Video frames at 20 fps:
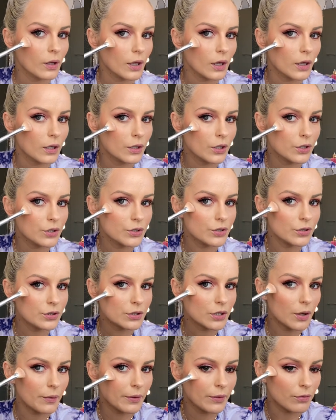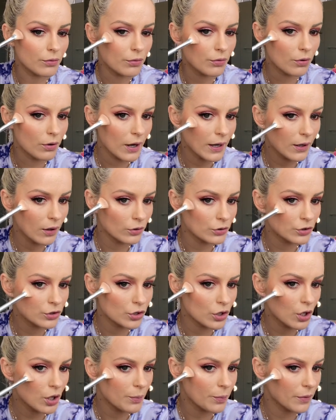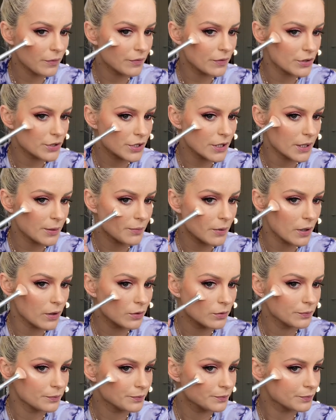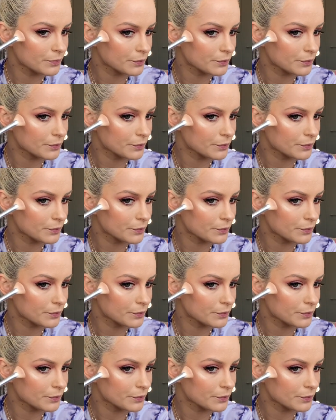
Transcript: and you just go in right on top of the cheekbone,